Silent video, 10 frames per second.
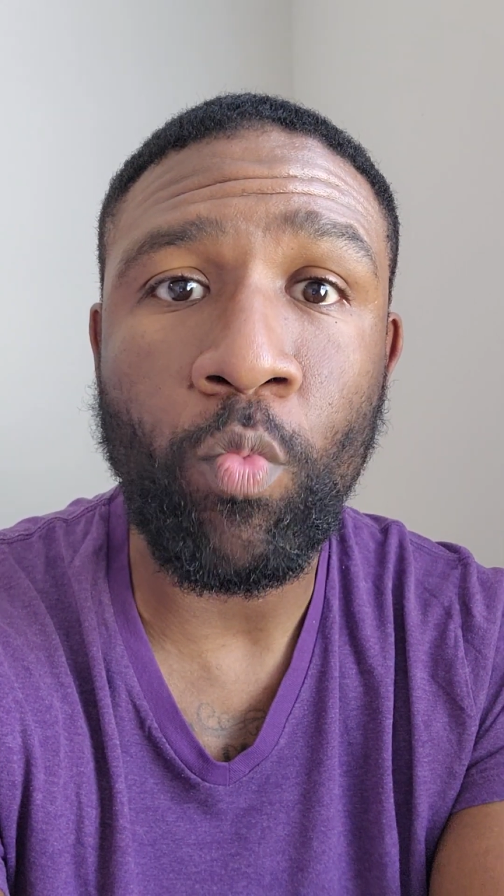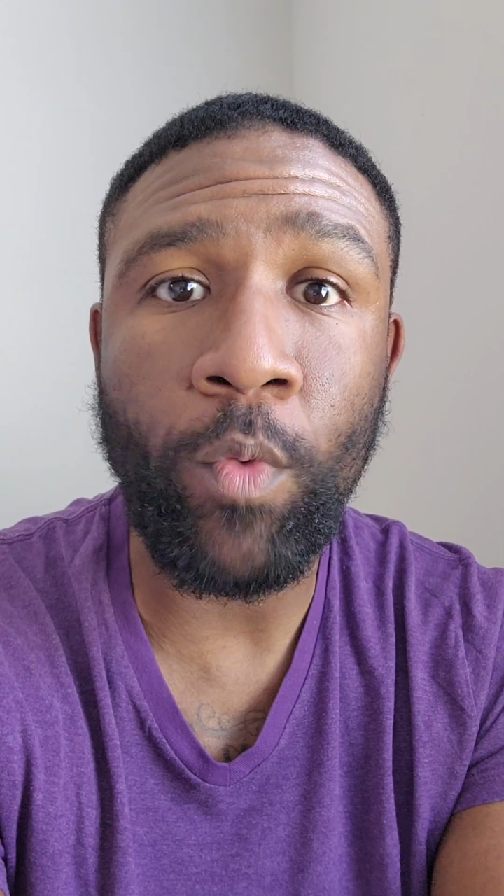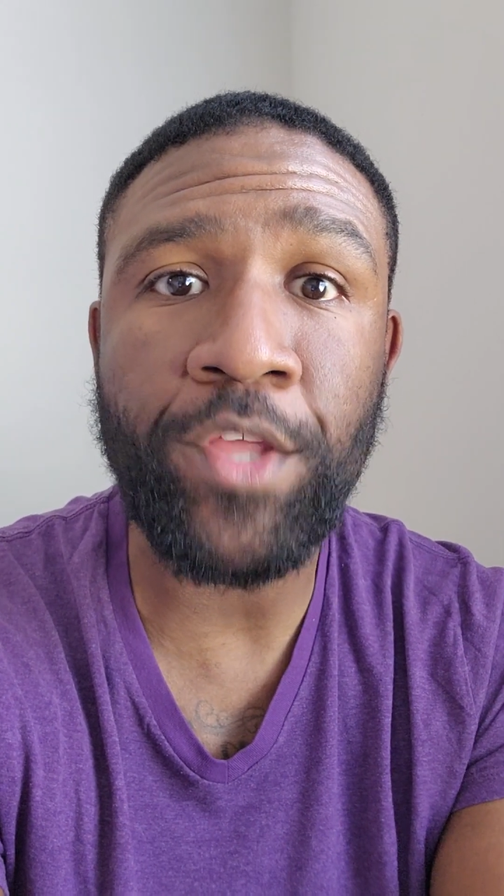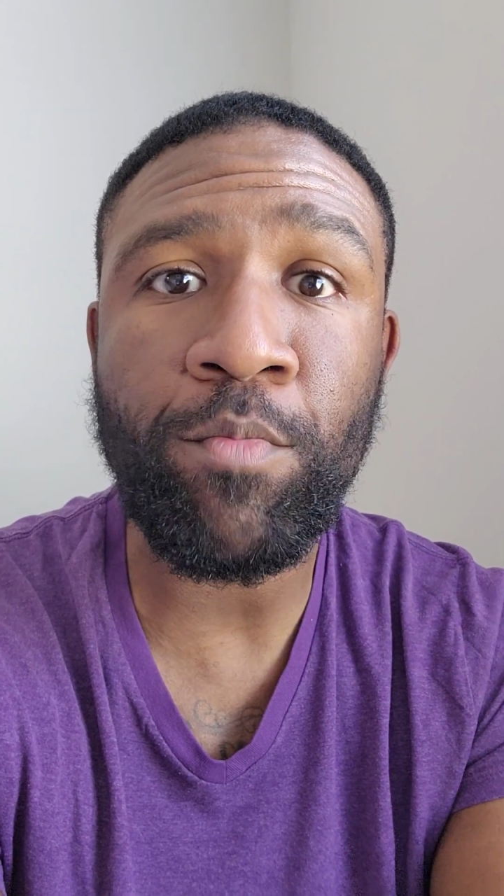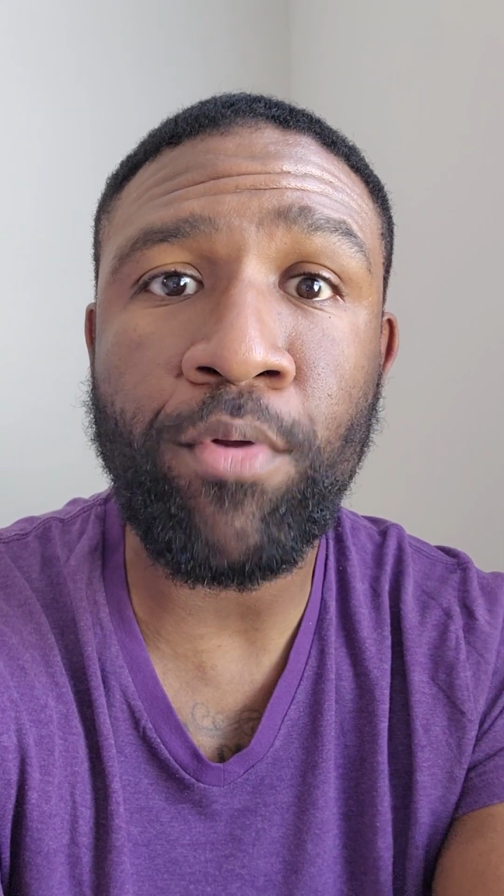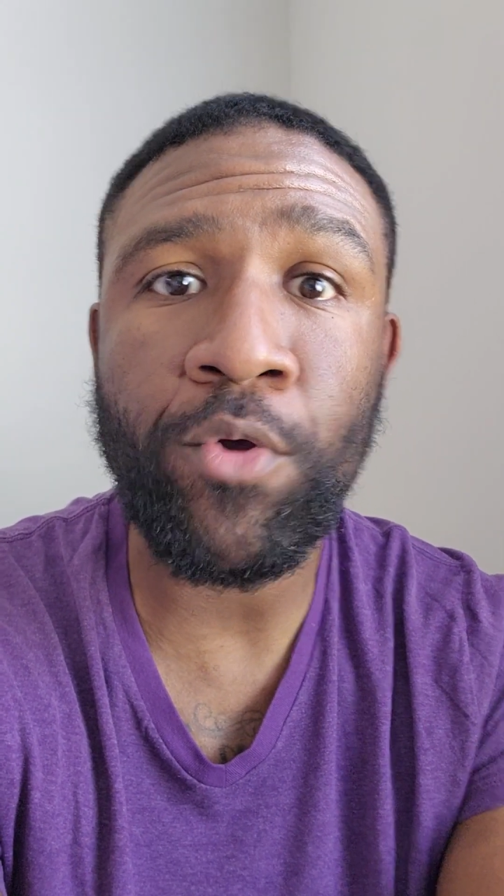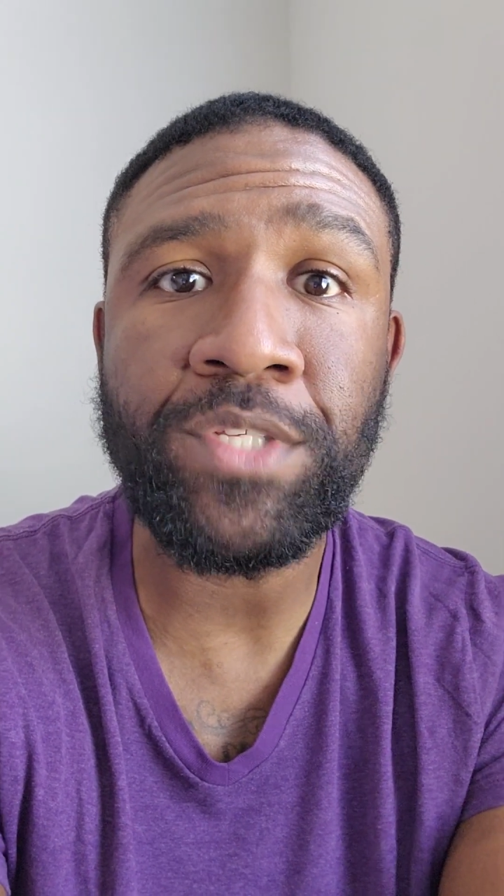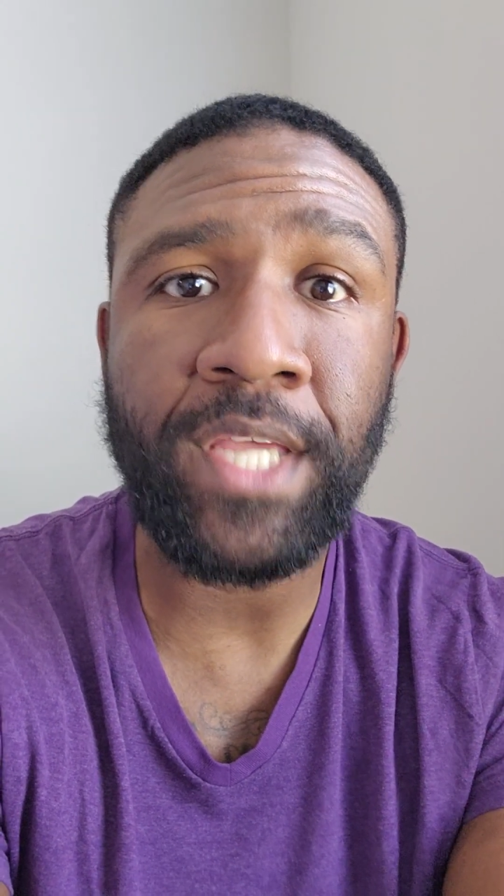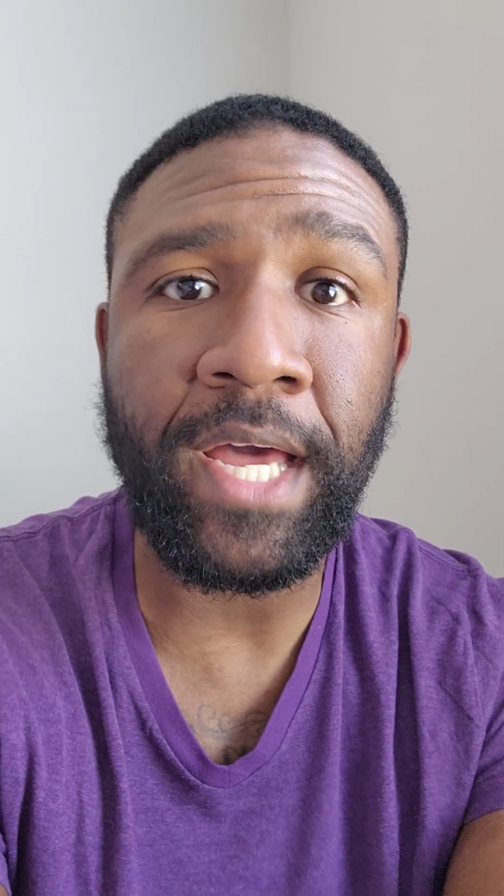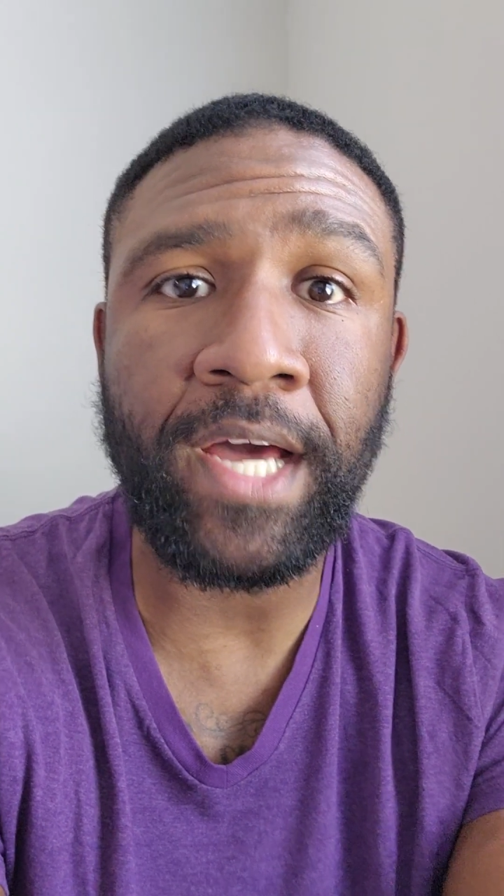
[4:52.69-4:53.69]
Weigh the pros
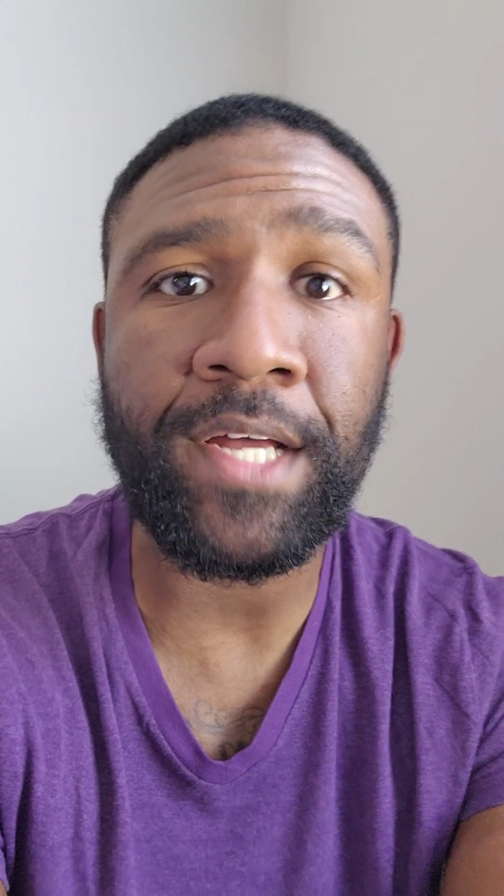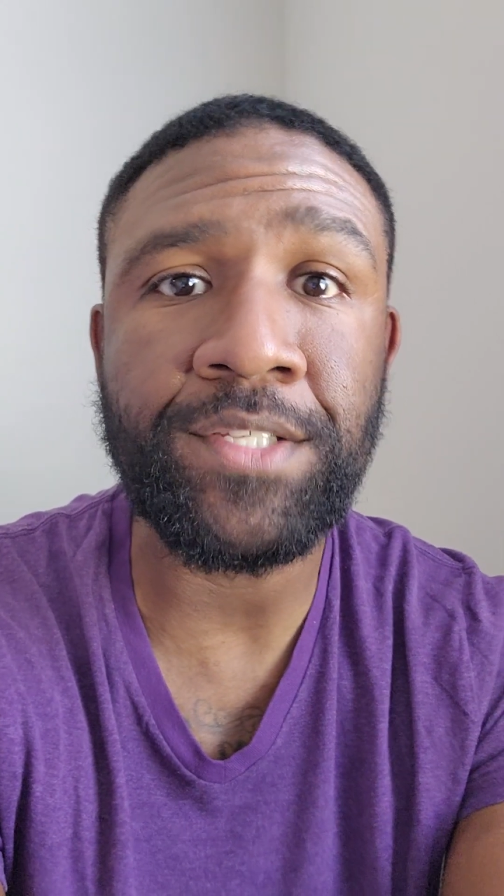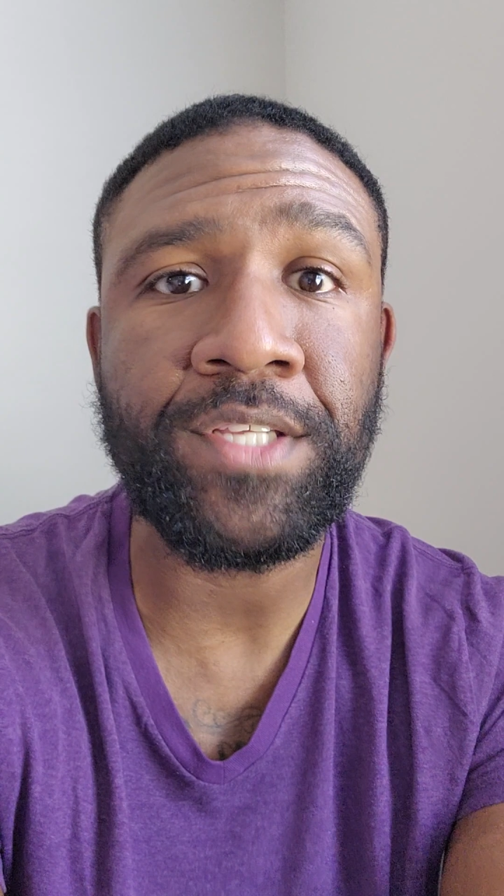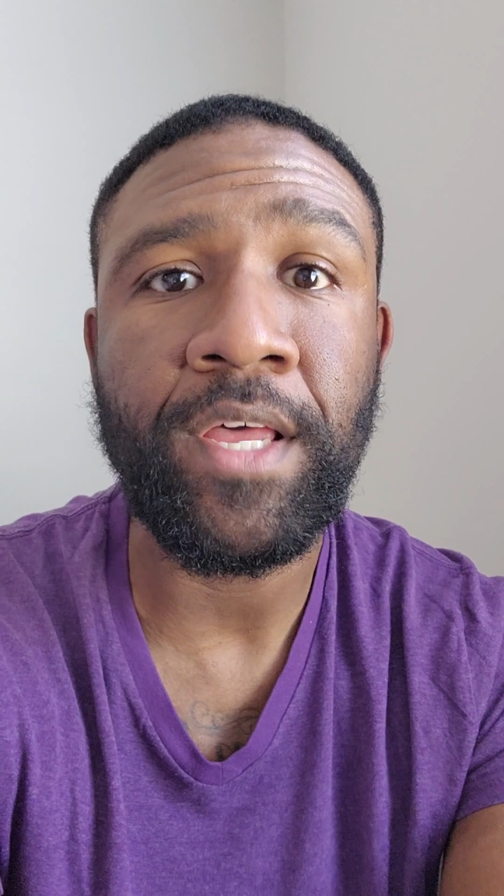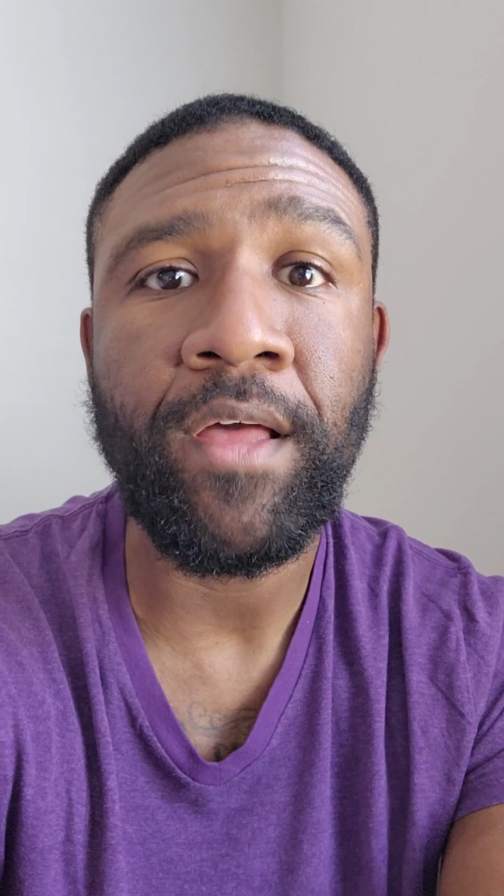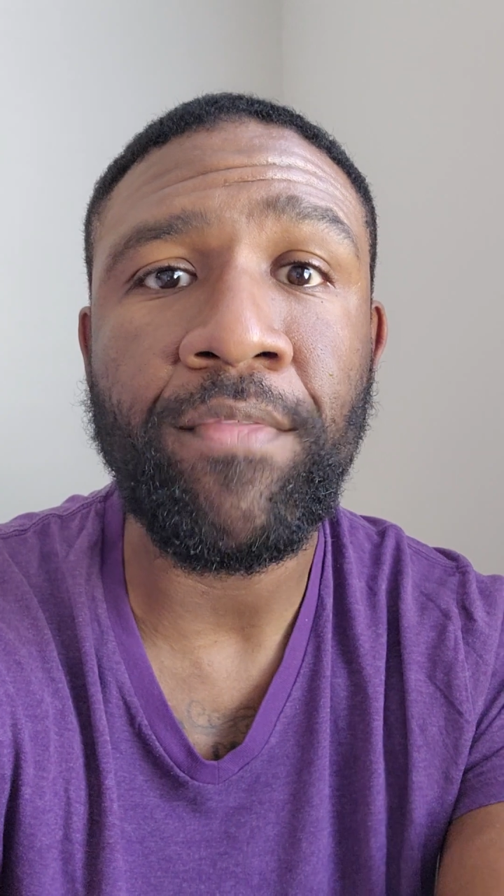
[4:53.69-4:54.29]
and cons.